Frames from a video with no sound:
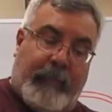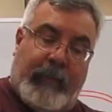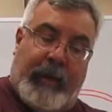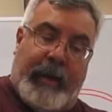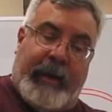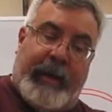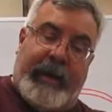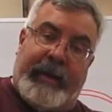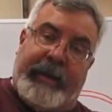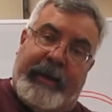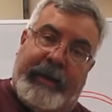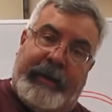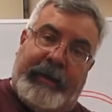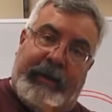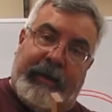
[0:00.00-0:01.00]
I got
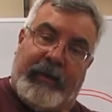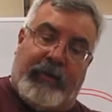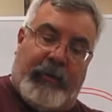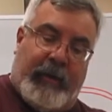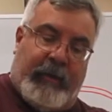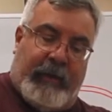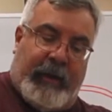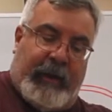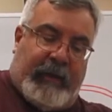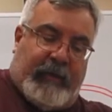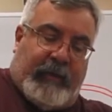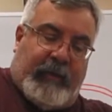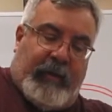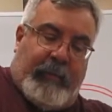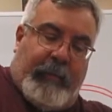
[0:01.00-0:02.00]
90 degree, right?
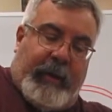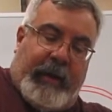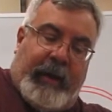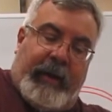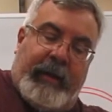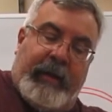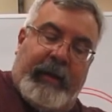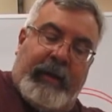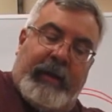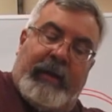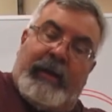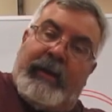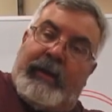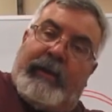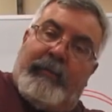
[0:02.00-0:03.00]
So I'm going to
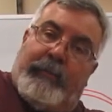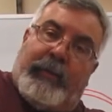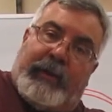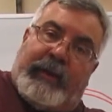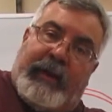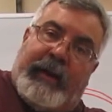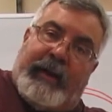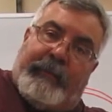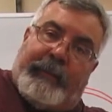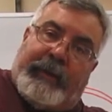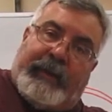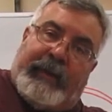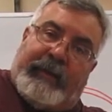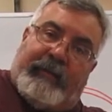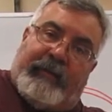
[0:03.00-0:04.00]
put that up
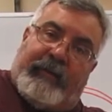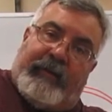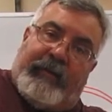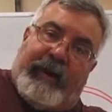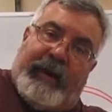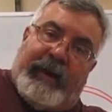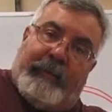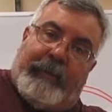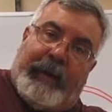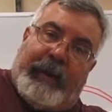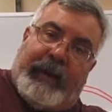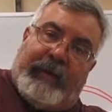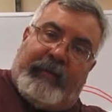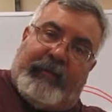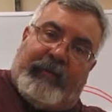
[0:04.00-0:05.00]
against there on the
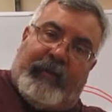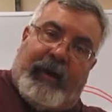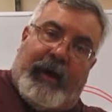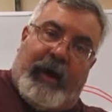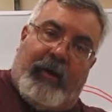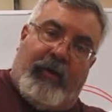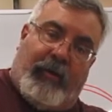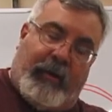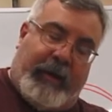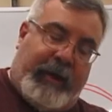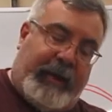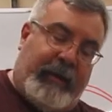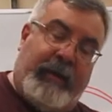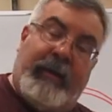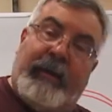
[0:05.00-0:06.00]
bandsaw,
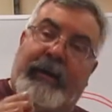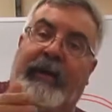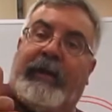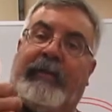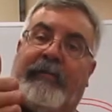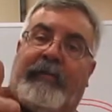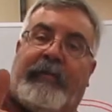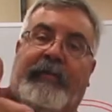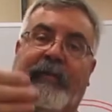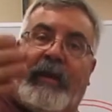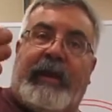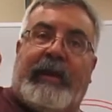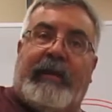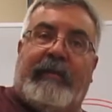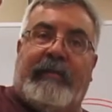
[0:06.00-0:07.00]
okay? For
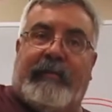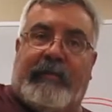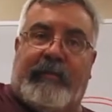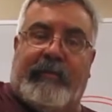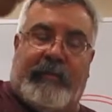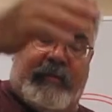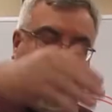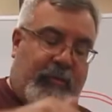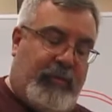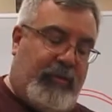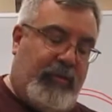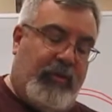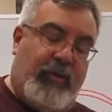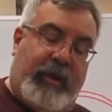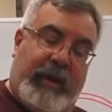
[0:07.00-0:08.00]
sake of just
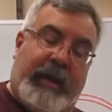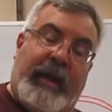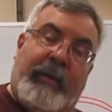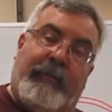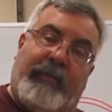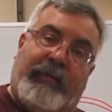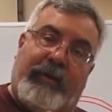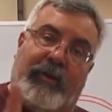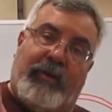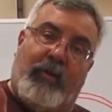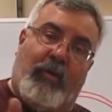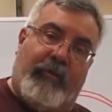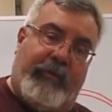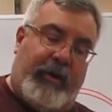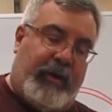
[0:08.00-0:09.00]
doing it, I'm just going to
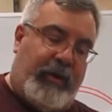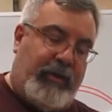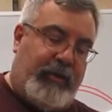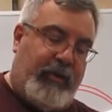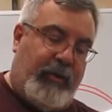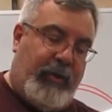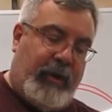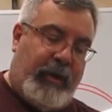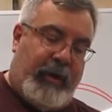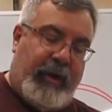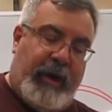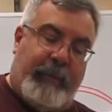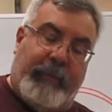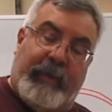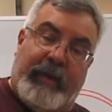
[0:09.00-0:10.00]
go over there and do it,
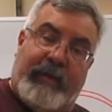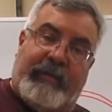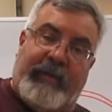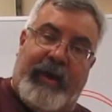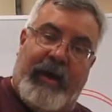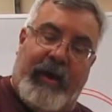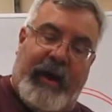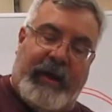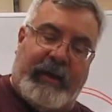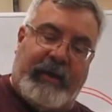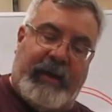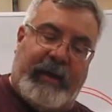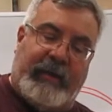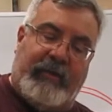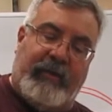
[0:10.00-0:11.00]
alright? But that's how
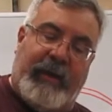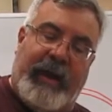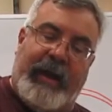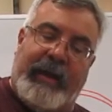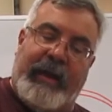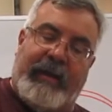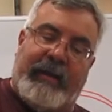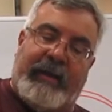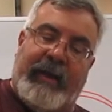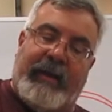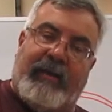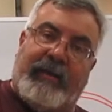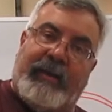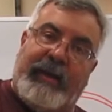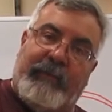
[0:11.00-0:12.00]
I do that.
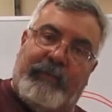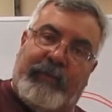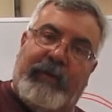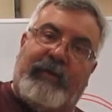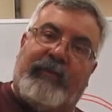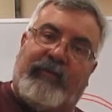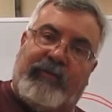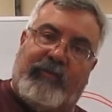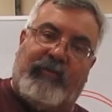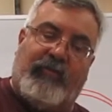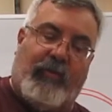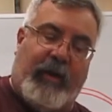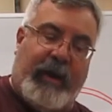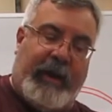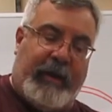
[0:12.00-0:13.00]
That'll keep this
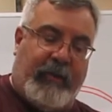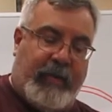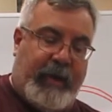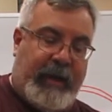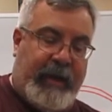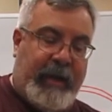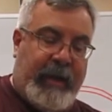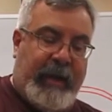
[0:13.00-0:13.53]
straight, okay?